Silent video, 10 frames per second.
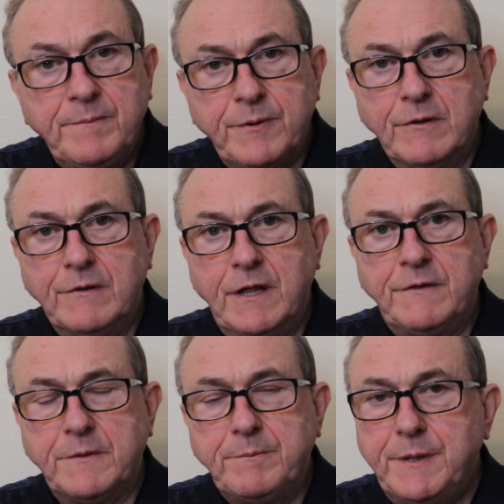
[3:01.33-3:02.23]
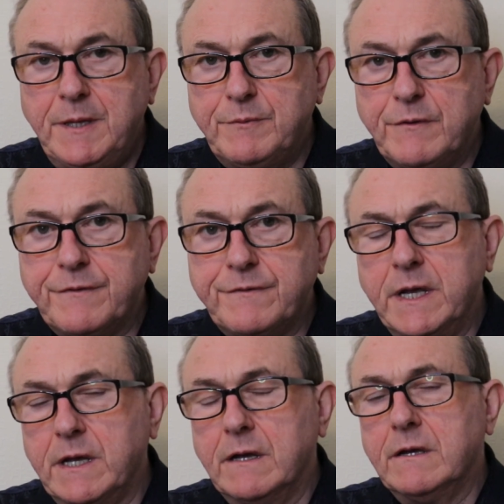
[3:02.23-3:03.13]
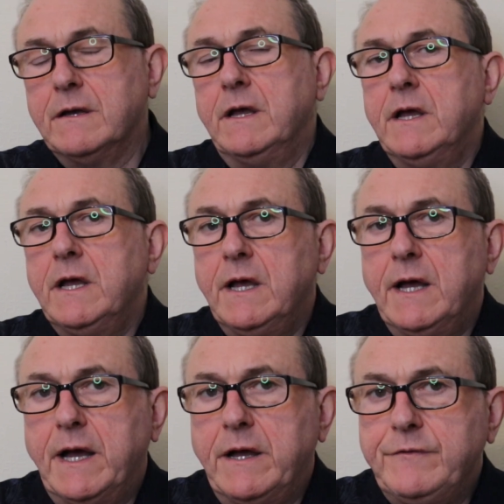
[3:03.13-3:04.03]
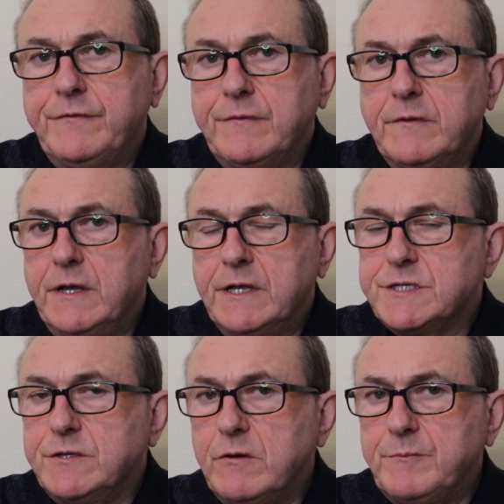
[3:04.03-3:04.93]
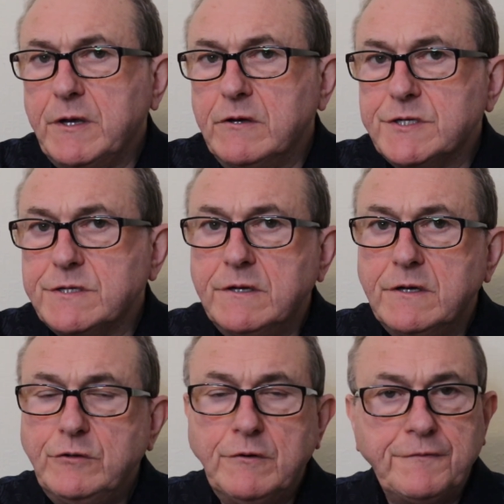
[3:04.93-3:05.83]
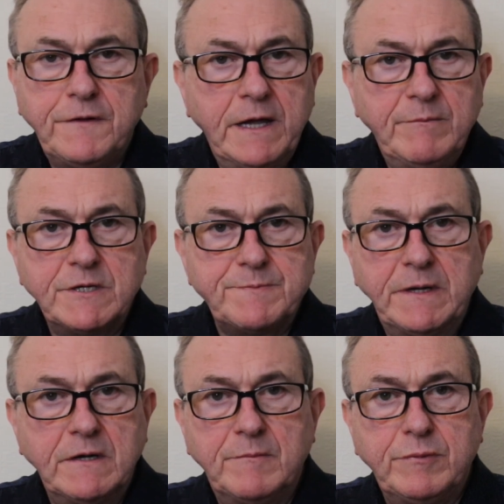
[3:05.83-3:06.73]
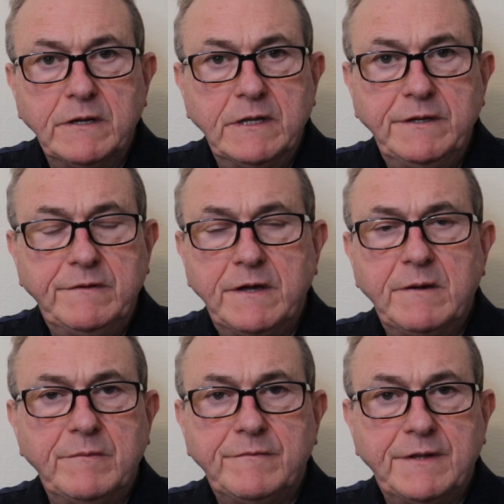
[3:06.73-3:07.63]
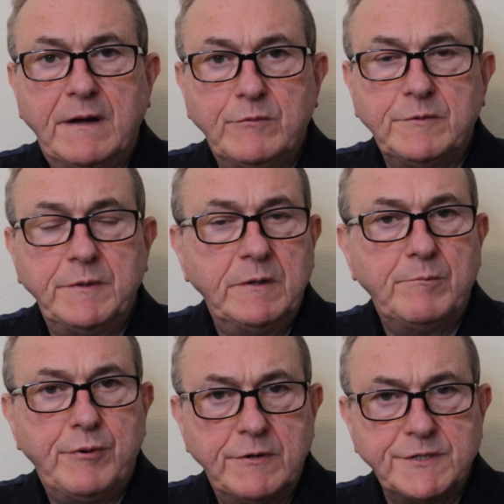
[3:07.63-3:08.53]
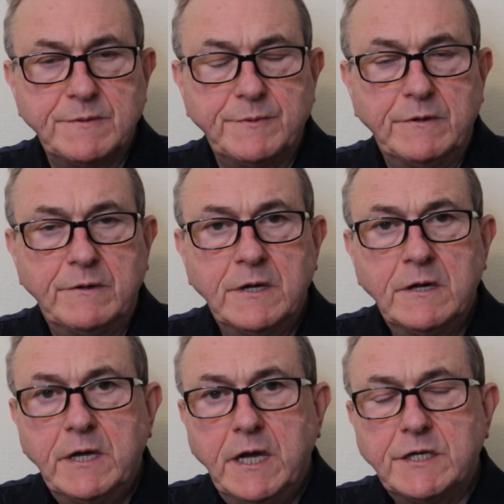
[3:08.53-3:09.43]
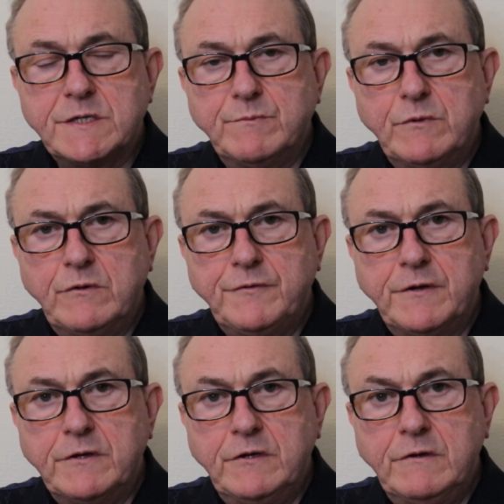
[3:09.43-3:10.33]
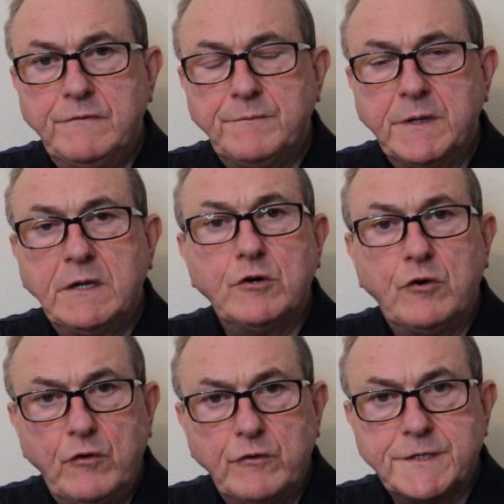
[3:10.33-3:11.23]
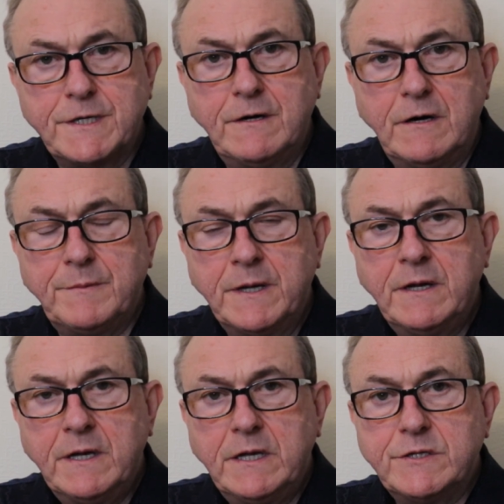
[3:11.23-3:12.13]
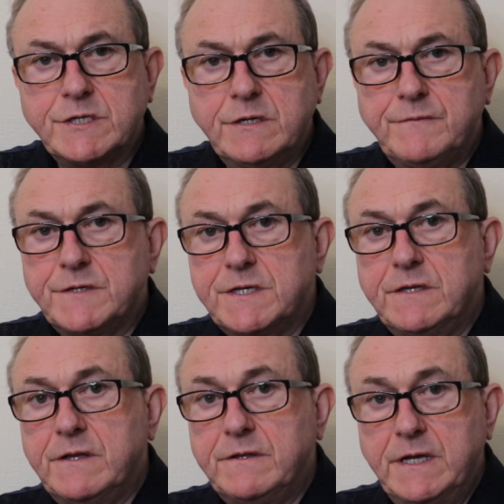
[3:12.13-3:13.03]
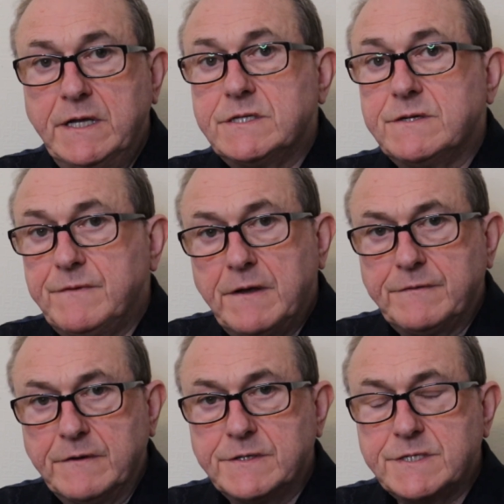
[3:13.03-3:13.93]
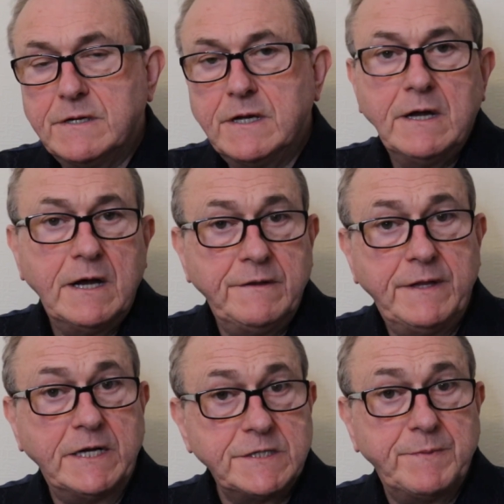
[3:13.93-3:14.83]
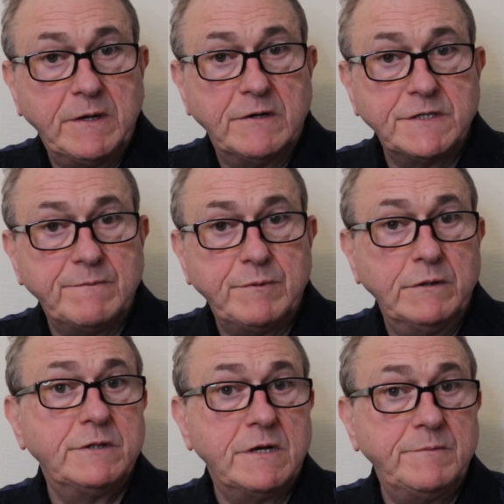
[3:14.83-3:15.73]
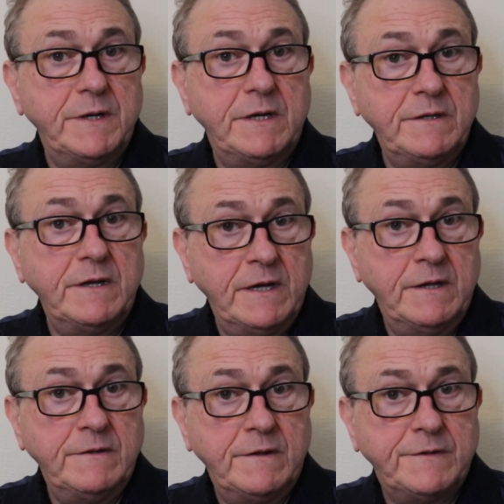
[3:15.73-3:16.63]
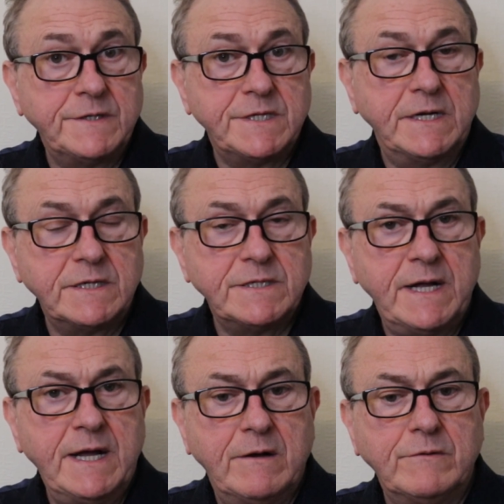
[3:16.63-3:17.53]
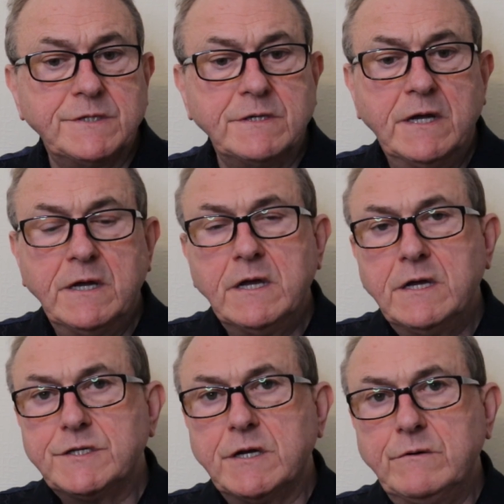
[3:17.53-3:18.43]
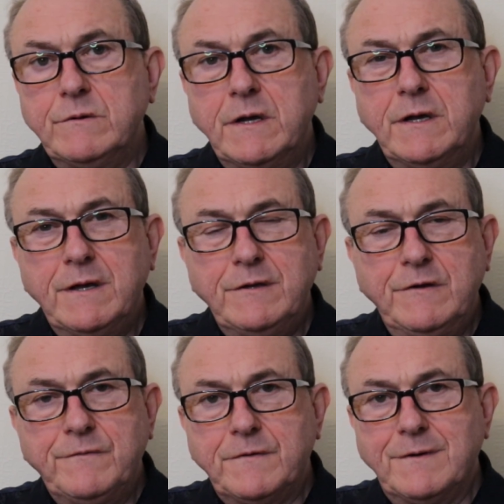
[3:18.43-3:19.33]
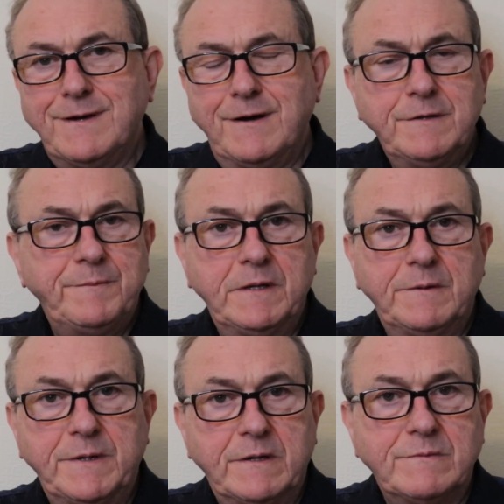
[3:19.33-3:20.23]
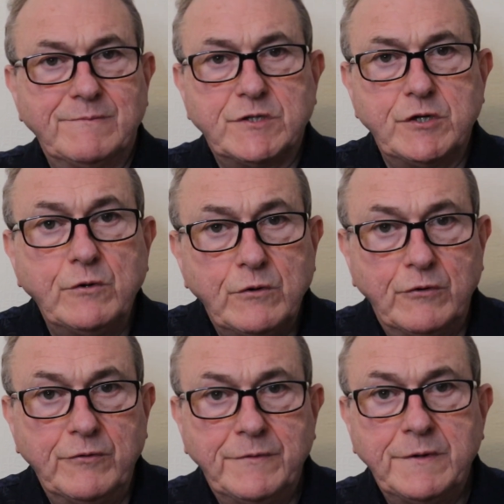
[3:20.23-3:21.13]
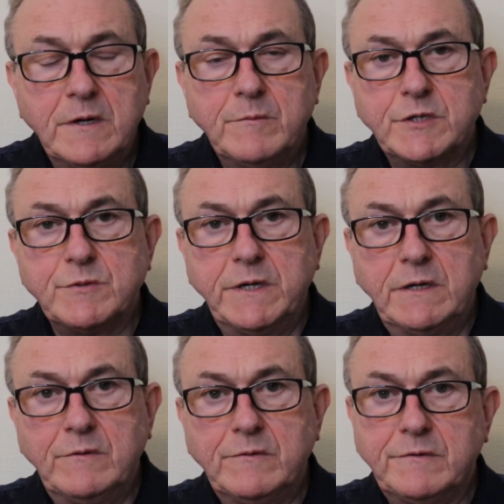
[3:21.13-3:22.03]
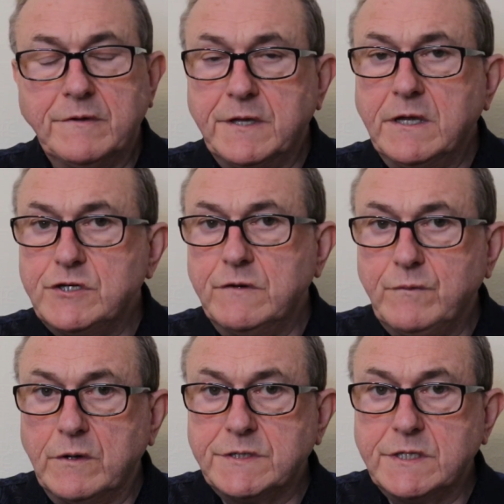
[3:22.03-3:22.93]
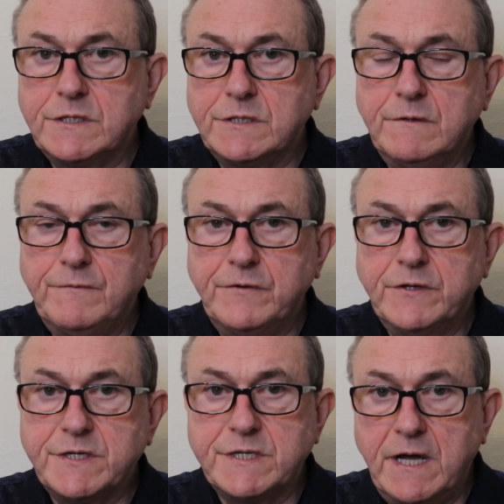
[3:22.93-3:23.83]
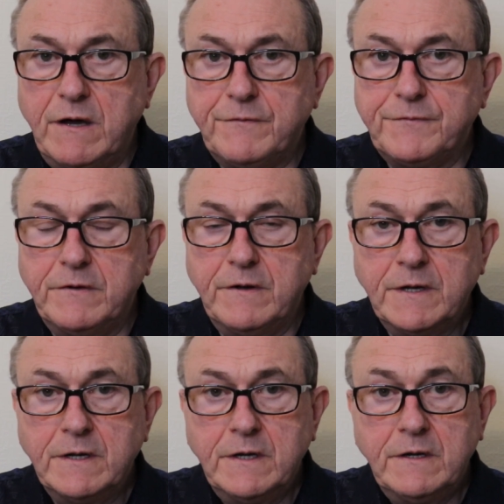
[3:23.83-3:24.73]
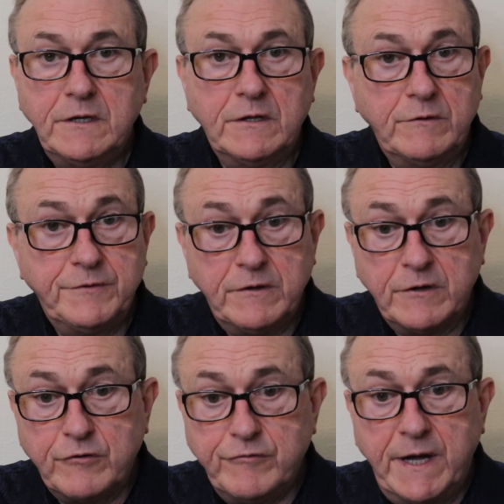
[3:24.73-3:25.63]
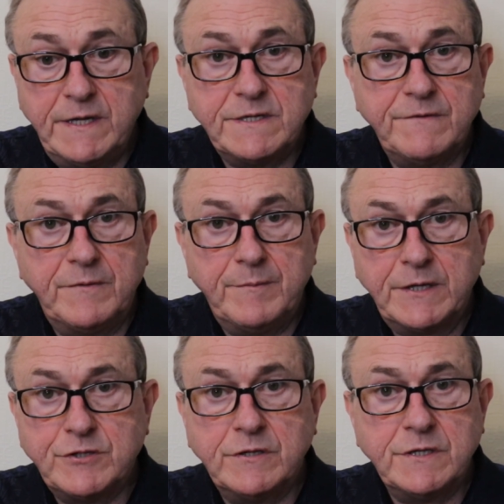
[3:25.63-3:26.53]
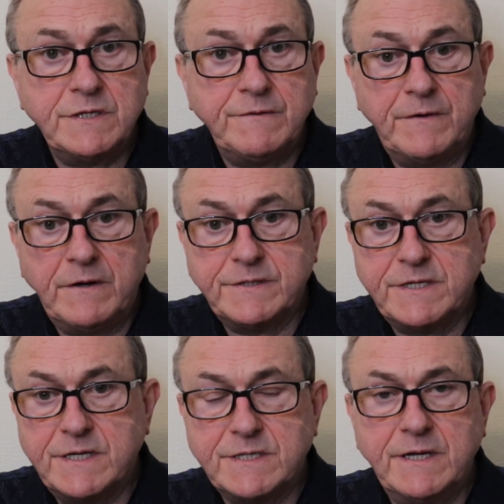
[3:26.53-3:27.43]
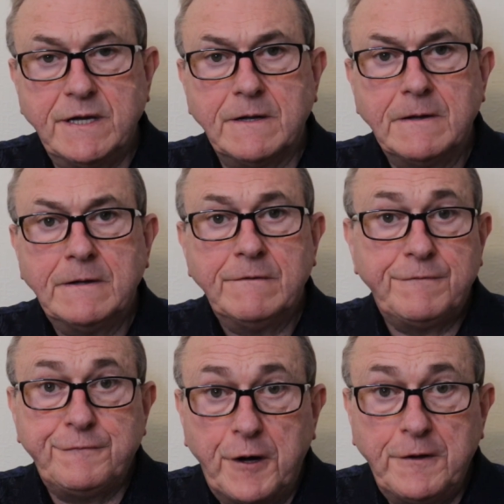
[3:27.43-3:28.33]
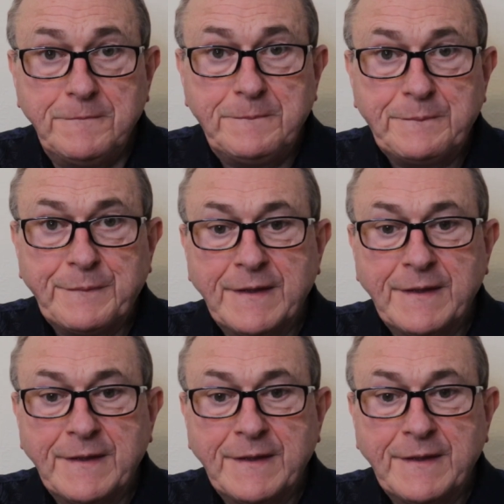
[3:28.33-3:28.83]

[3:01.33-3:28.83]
other people think. And it's not because your flame has been completely dimmed. That would be impossible. It's more that you've been caught up in servicing the needs of others. And that's because of Pluto being in the sixth house. So you've kind of been a bit torn between the things you've wanted to do for yourself that, you know, that are creative, imaginative, artistic, fun.